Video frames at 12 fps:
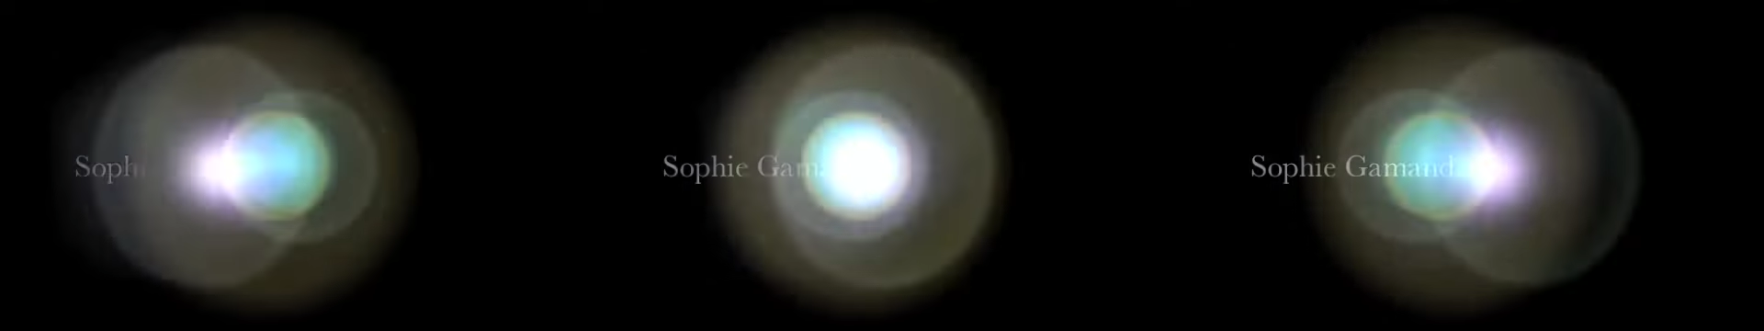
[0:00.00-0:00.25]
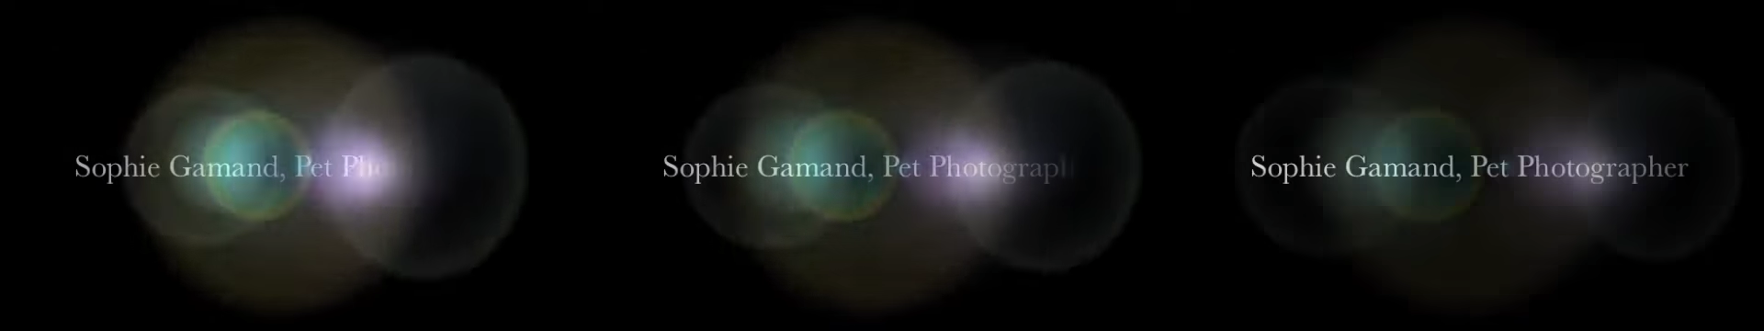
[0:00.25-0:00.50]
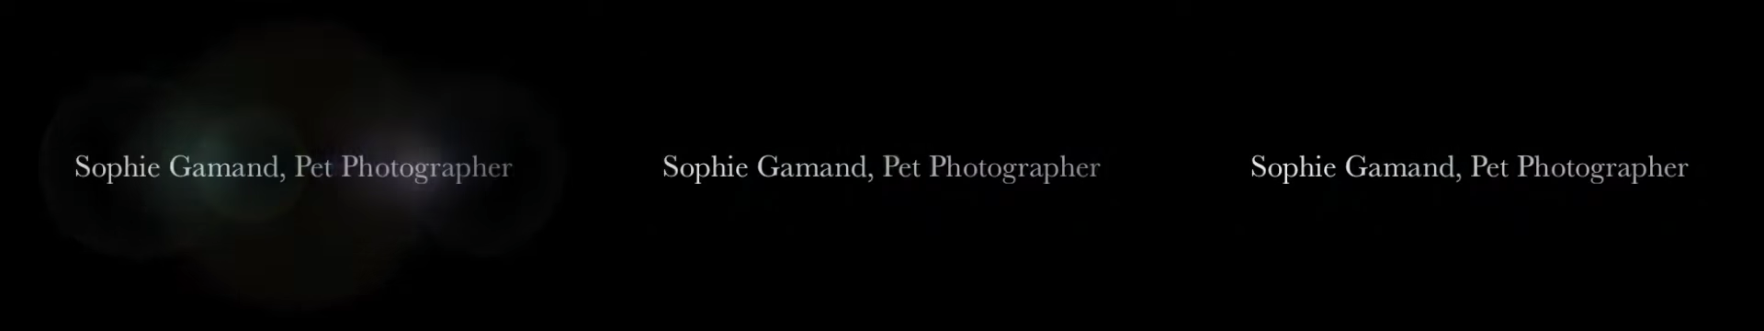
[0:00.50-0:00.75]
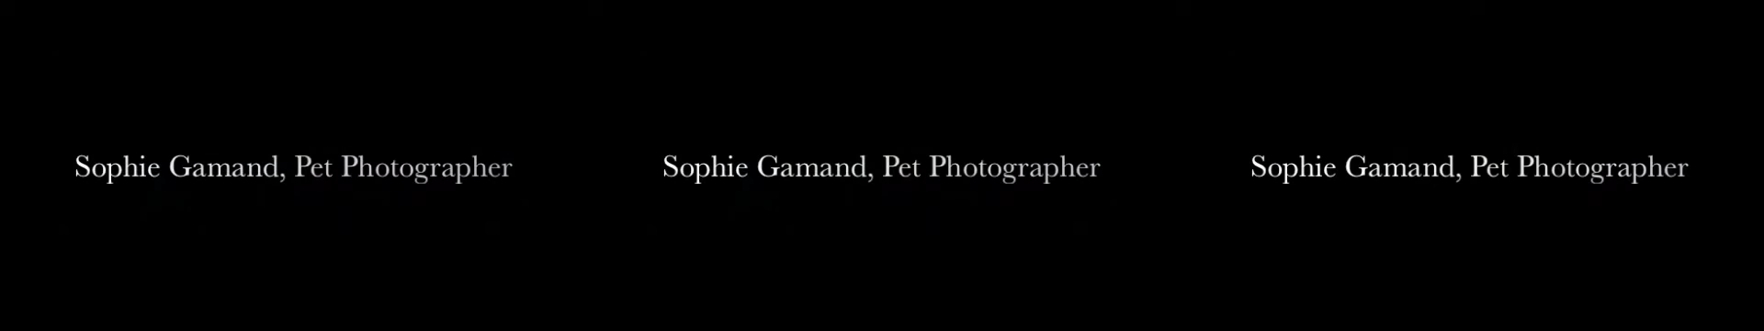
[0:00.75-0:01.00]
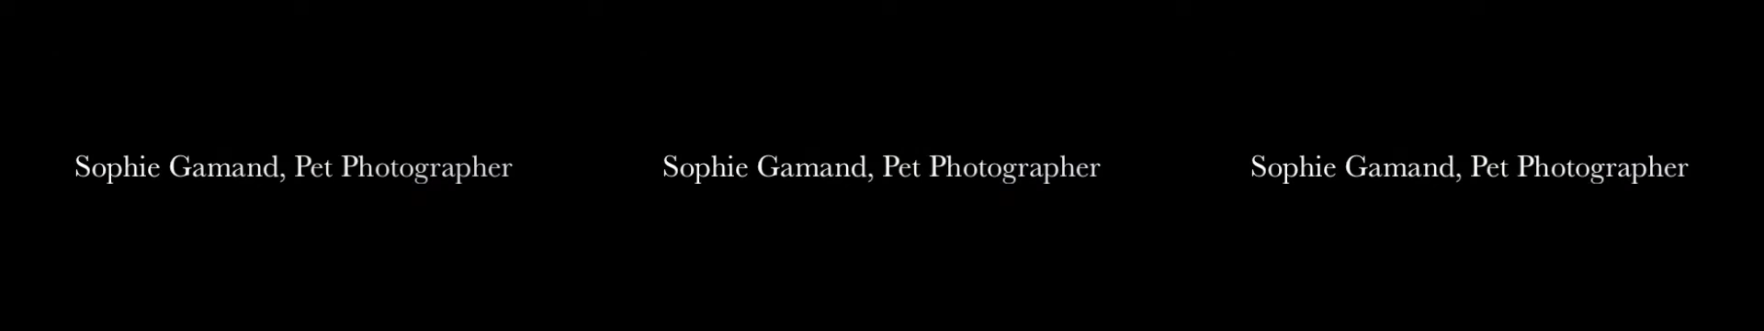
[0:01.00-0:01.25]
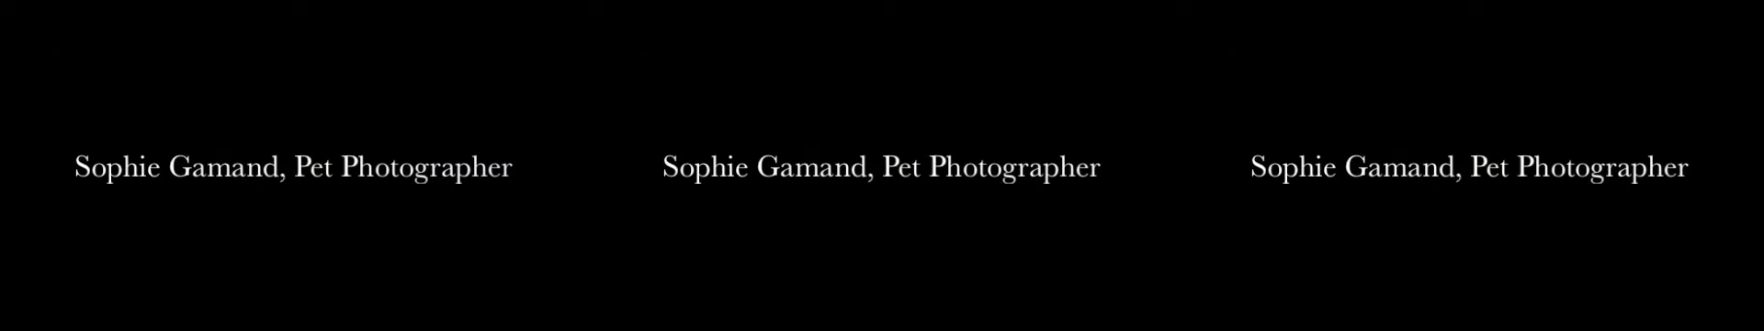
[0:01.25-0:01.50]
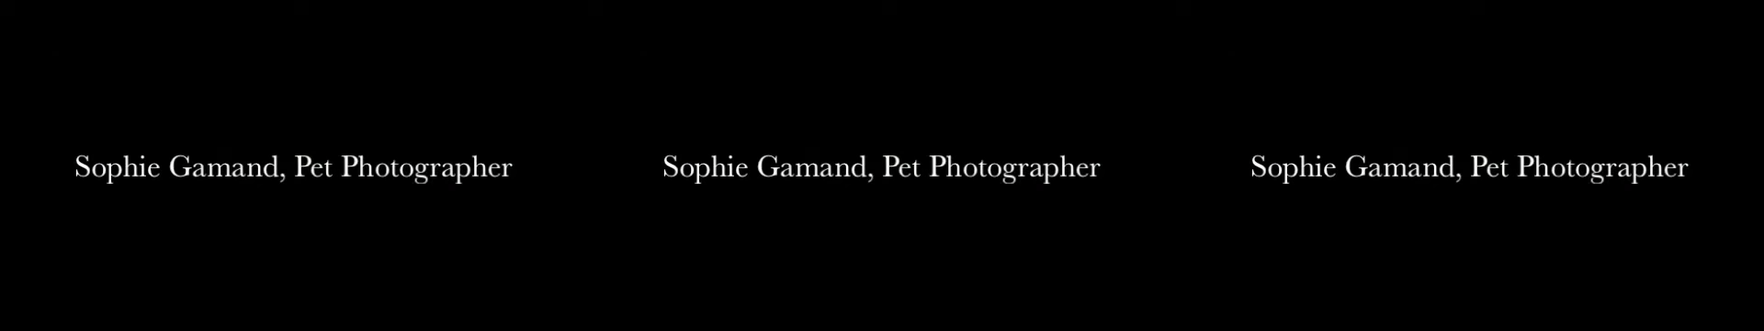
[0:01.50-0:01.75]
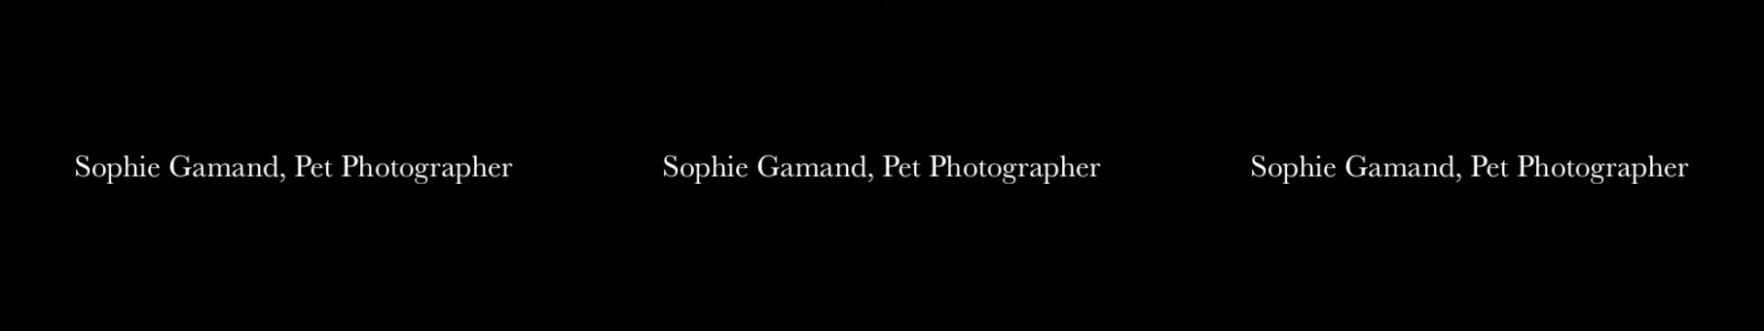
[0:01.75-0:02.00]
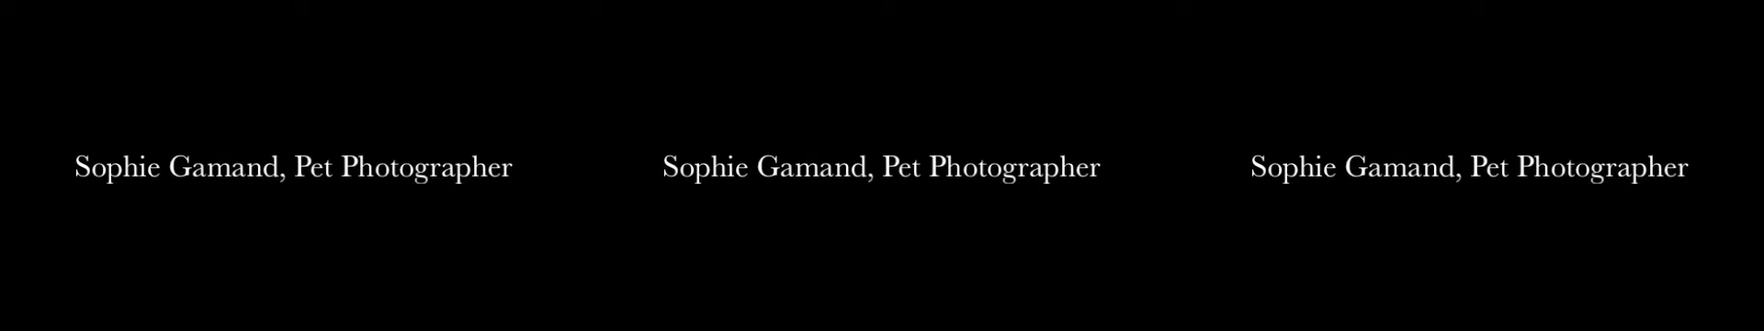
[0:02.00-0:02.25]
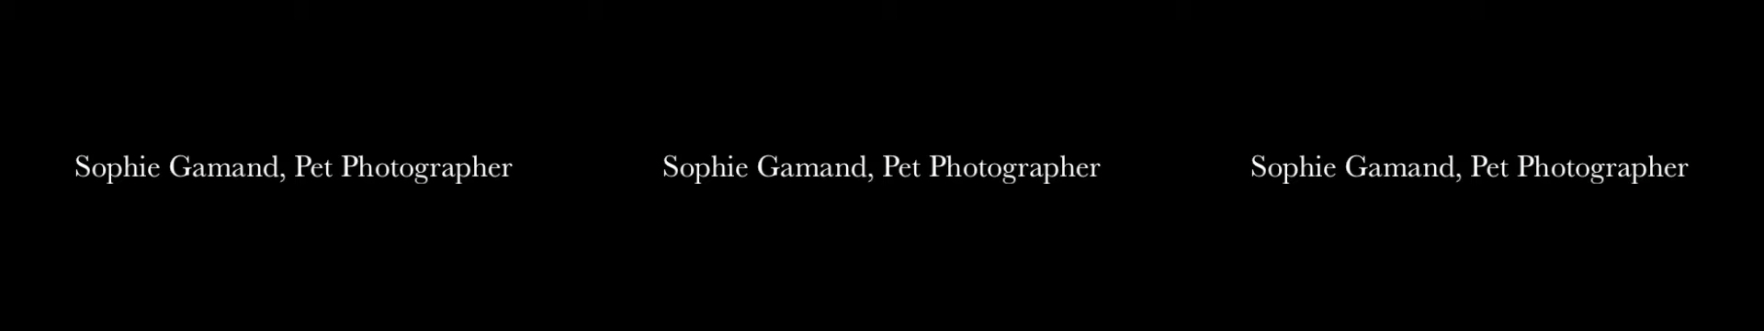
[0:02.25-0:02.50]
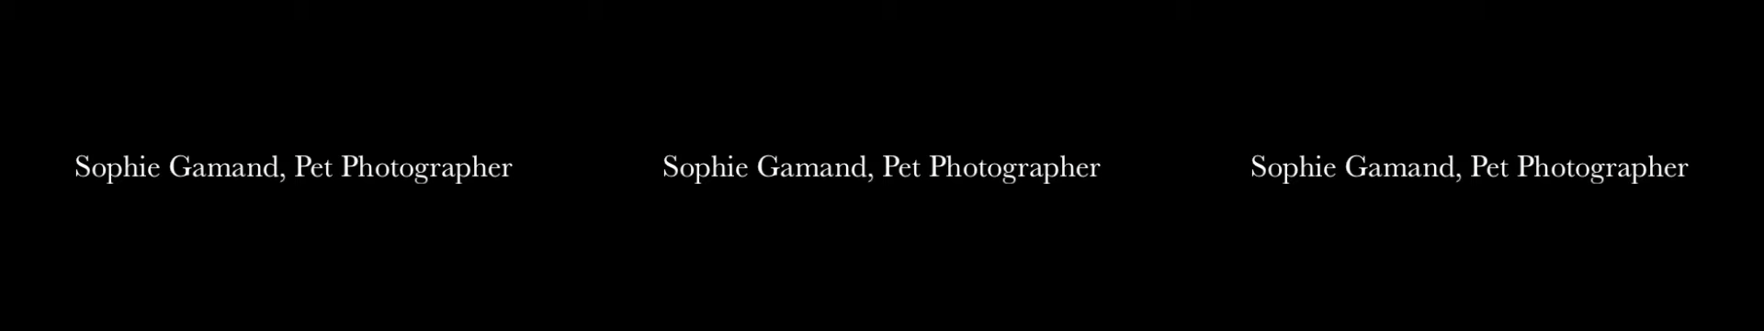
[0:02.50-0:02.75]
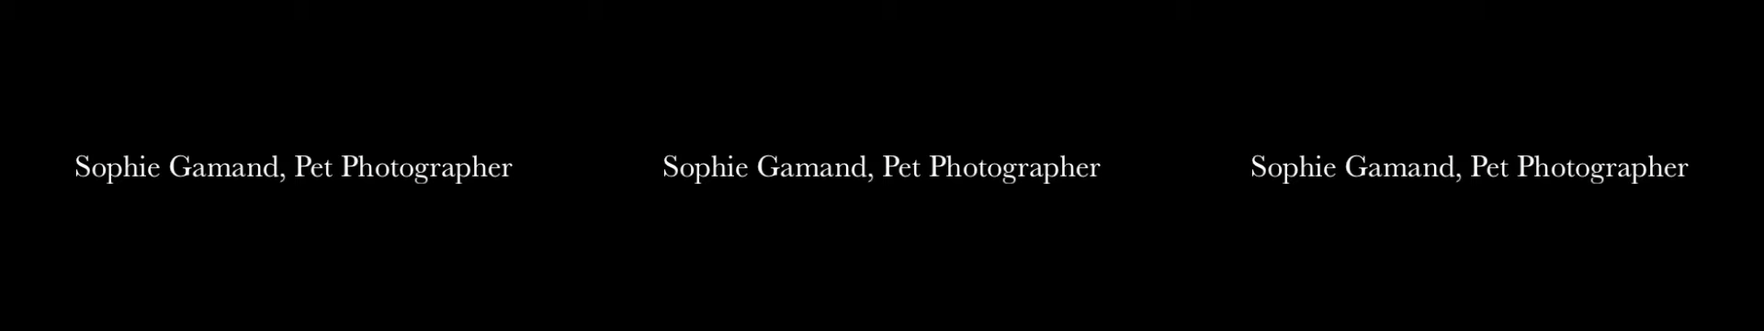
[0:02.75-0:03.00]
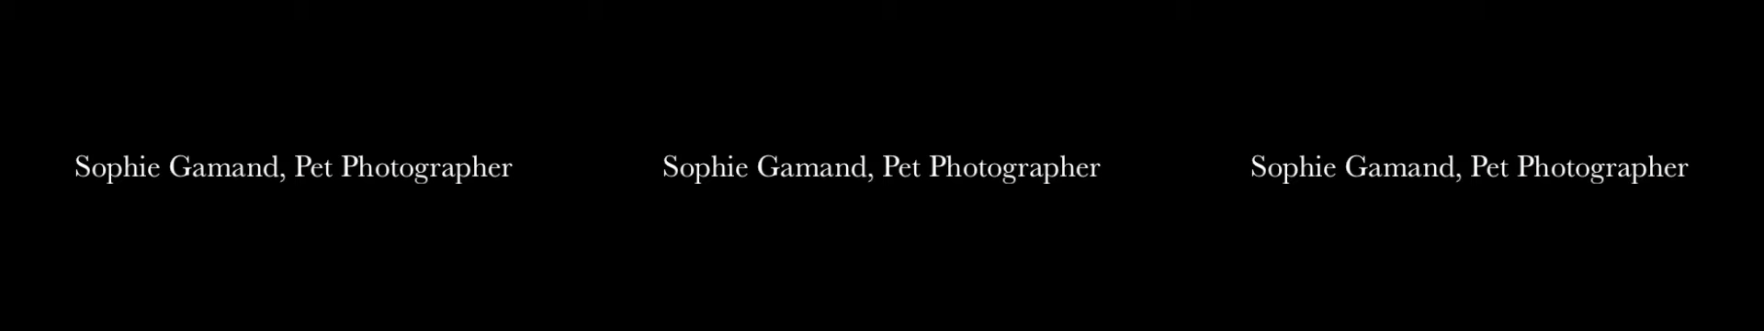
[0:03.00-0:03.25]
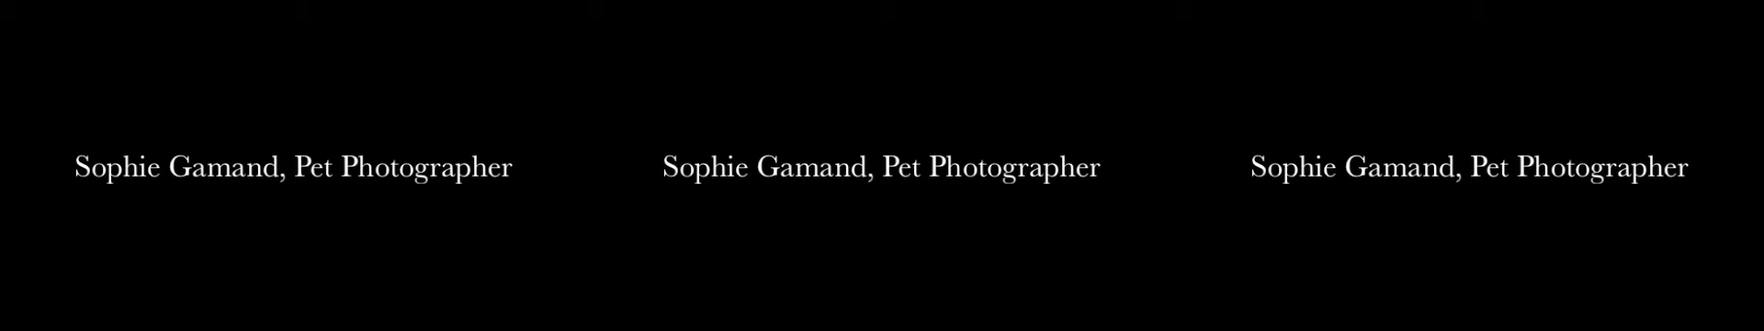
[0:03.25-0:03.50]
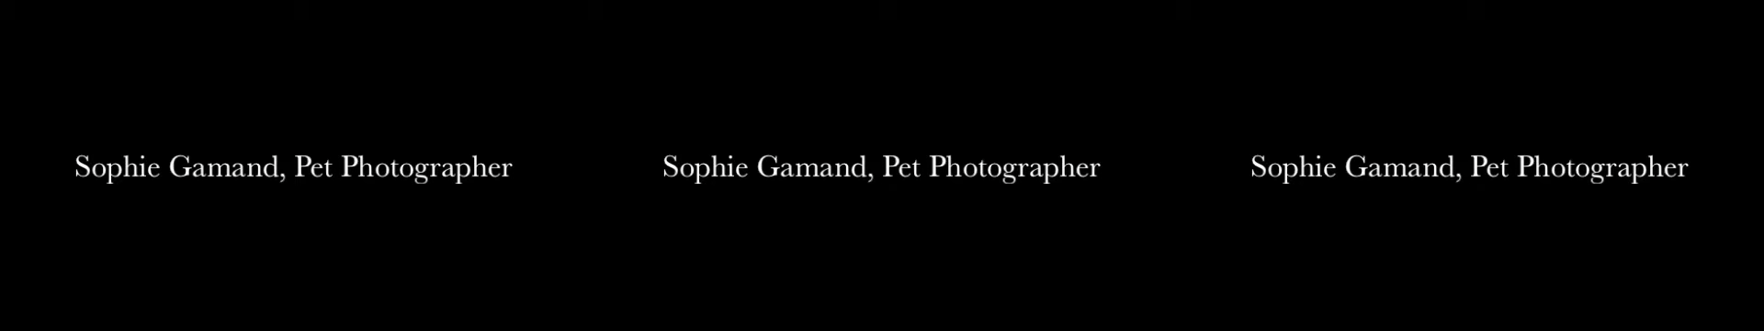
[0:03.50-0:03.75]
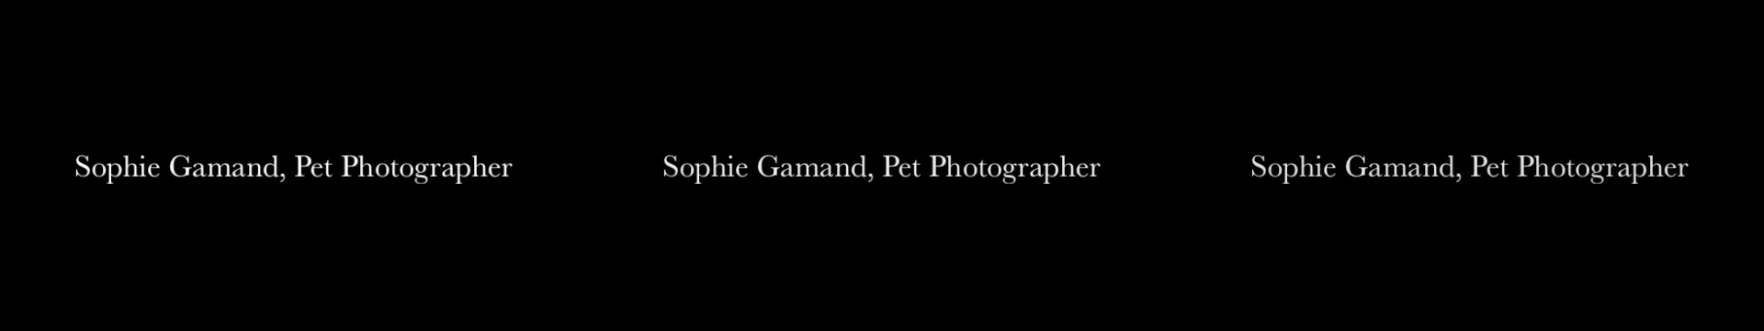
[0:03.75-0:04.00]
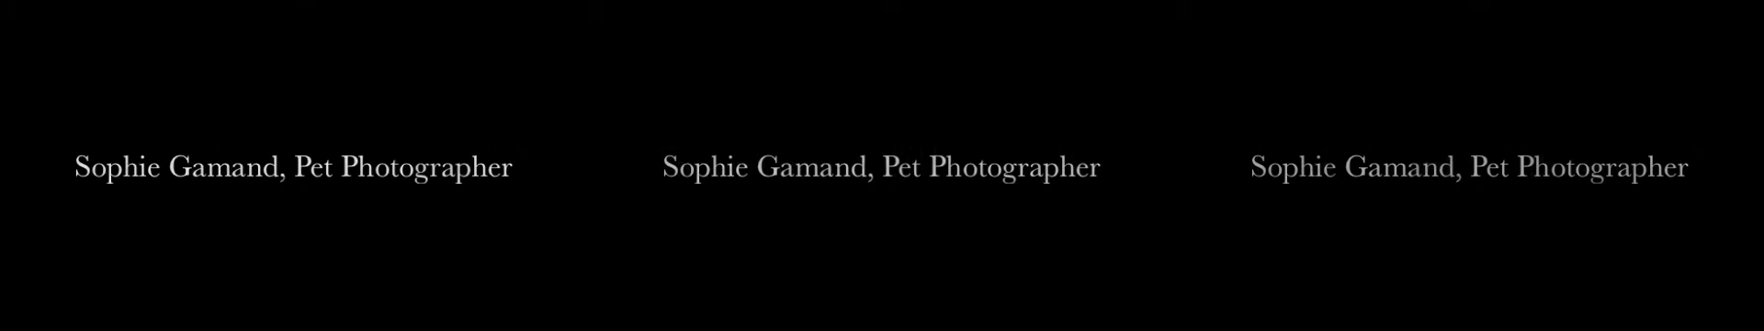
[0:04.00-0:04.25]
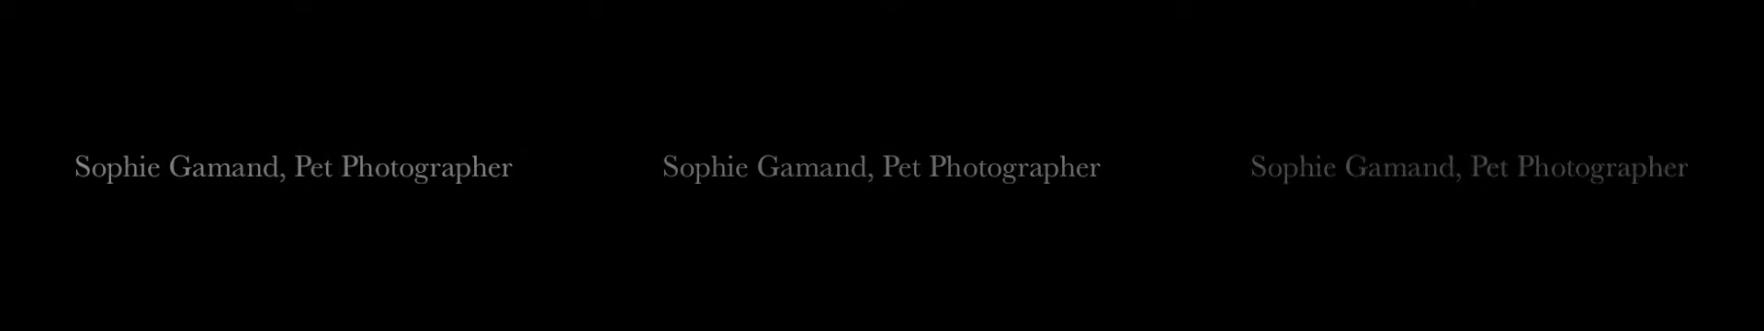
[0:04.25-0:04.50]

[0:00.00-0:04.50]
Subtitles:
[unreadable: no face in view]